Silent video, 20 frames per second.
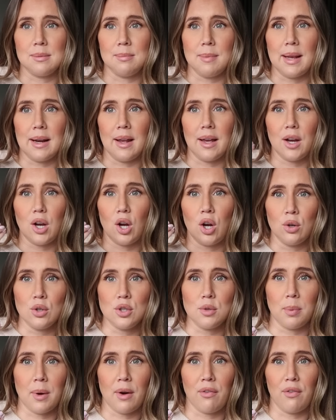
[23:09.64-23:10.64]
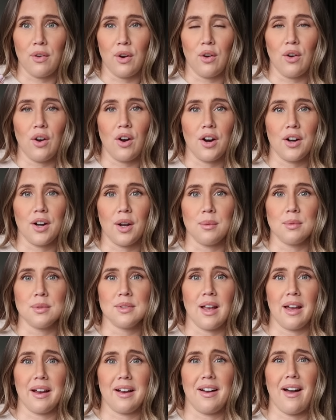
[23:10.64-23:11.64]
to me like, hold your breath for longer. And I
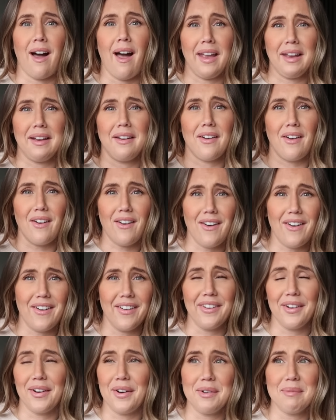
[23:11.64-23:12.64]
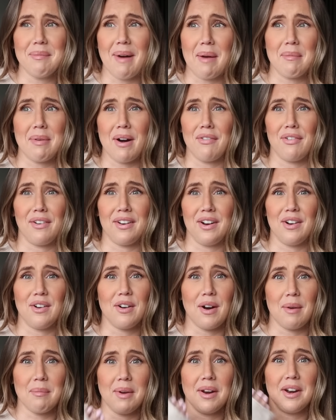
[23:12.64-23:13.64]
was like, I can't hold my breath any
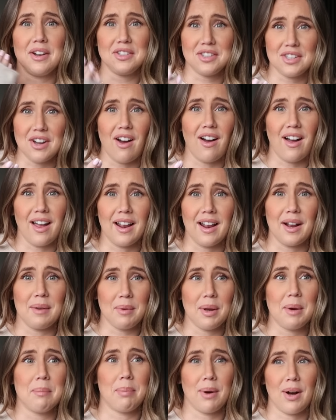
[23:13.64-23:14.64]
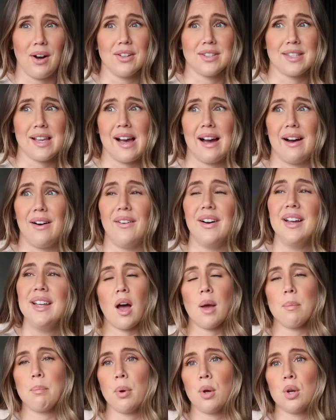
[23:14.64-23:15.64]
longer. I'm gonna die, like I'm gonna pass out.
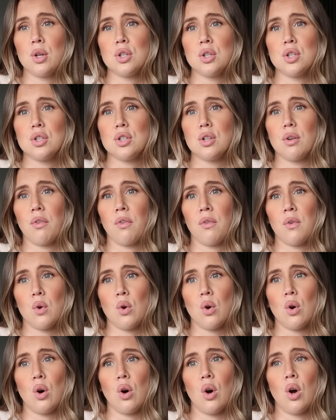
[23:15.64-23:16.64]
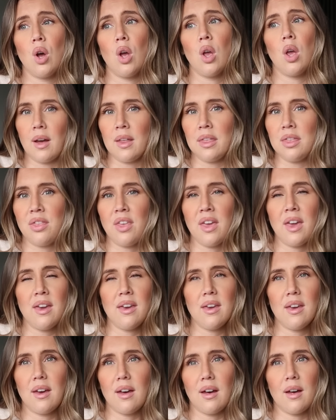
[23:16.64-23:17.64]
I pushed for, I
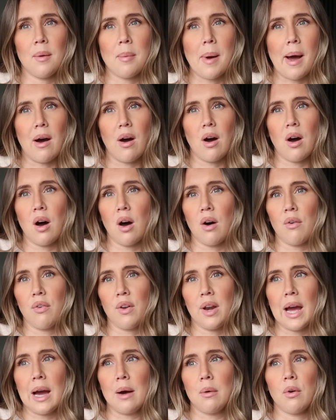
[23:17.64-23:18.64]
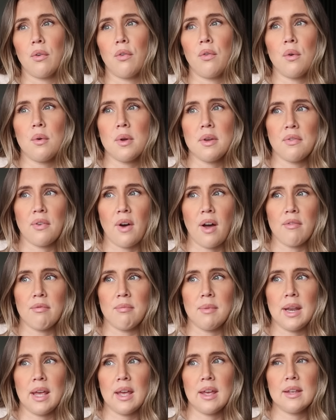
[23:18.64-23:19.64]
think about half an hour, 45
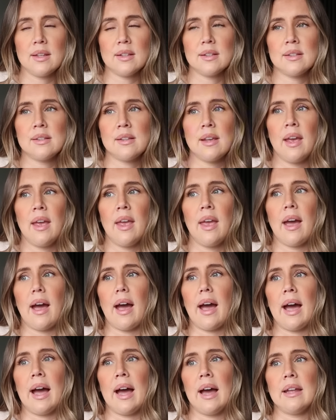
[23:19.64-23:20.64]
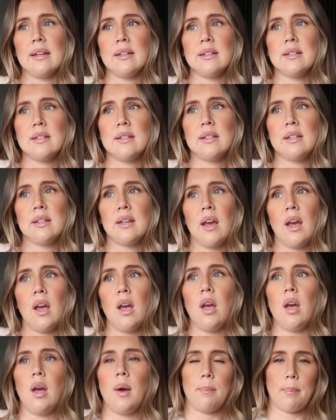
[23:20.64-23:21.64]
minutes. And
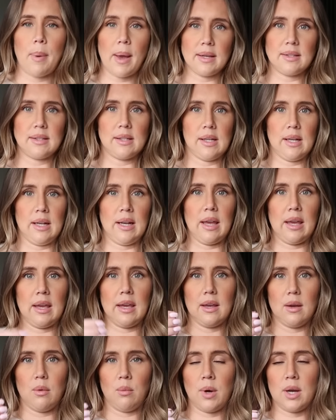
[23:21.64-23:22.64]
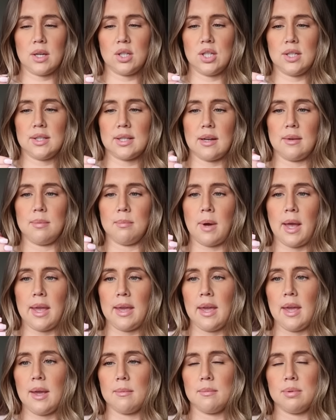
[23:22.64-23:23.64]
basically where she said my
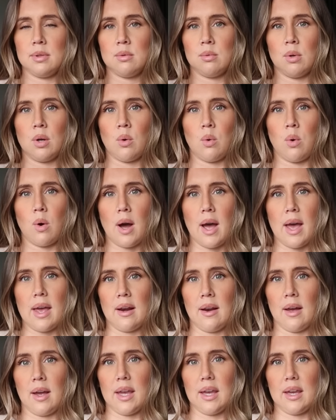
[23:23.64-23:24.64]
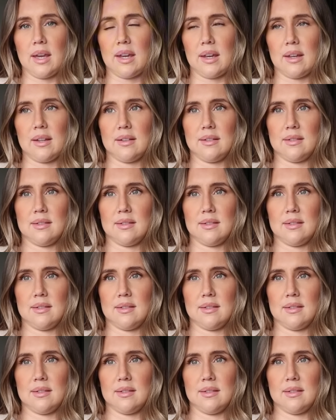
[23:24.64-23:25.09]
hips were quite like